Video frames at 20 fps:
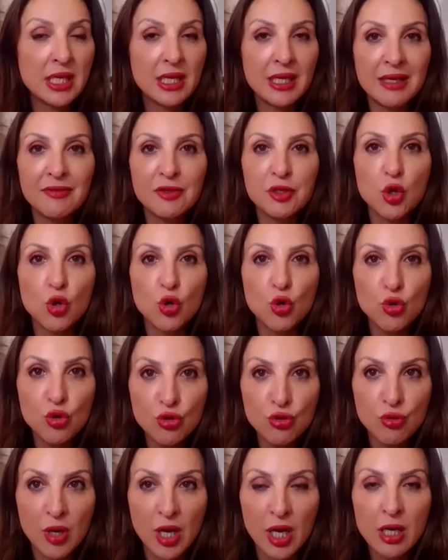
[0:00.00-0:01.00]
still have an
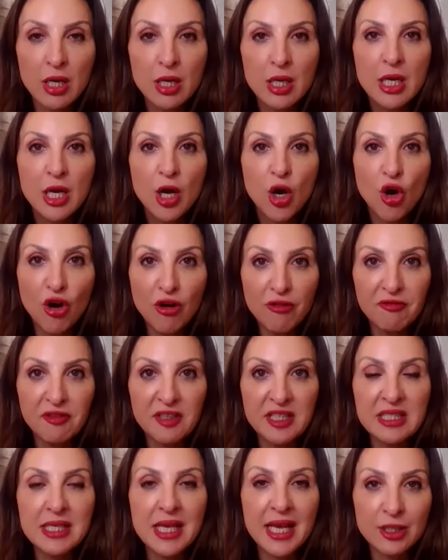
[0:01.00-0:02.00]
UNRWA
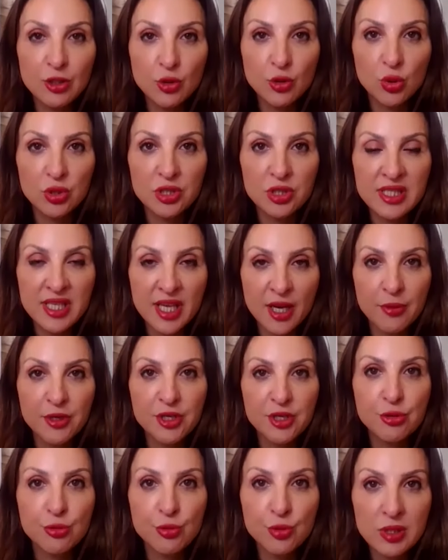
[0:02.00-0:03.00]
office headquarters here
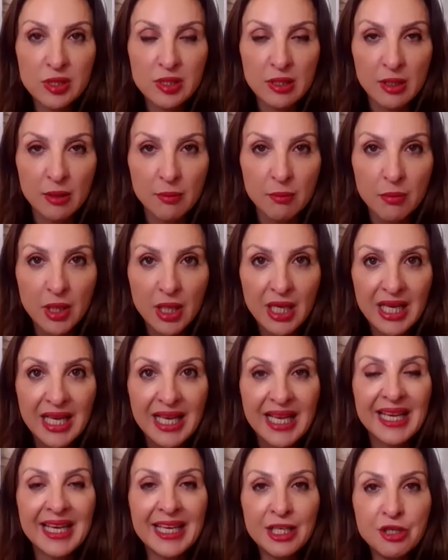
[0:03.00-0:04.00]
in Jerusalem.
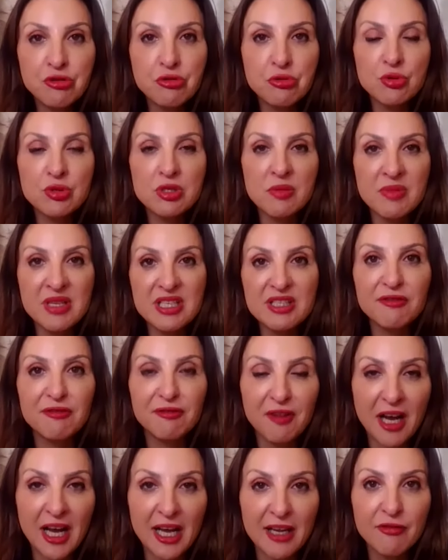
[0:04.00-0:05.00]
In Jerusalem, there's
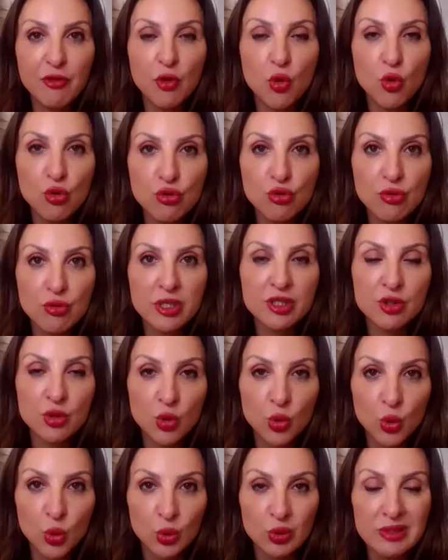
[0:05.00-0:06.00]
five UNRWA
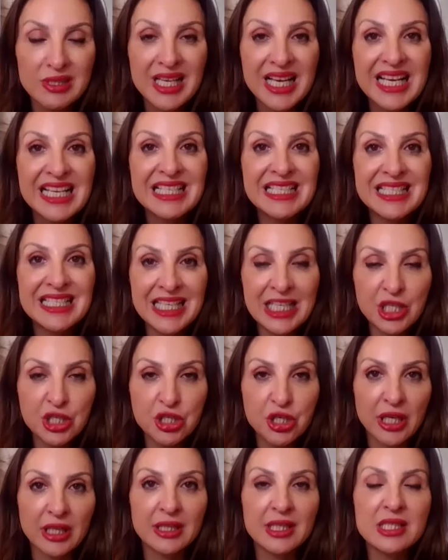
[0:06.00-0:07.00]
schools
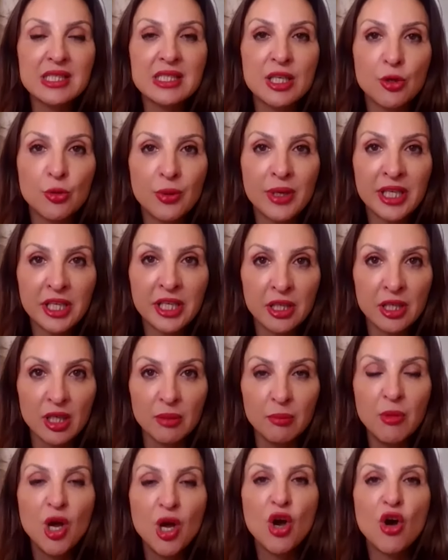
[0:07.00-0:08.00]
teaching this
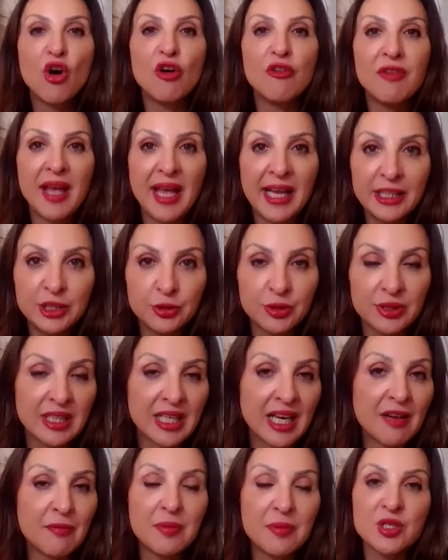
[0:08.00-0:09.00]
curriculum of hatred
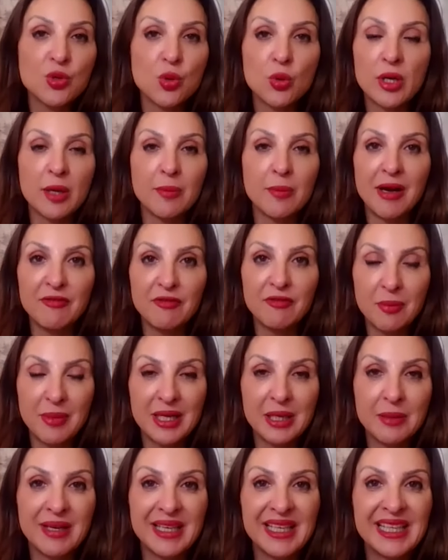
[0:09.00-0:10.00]
that I've been talking about for many,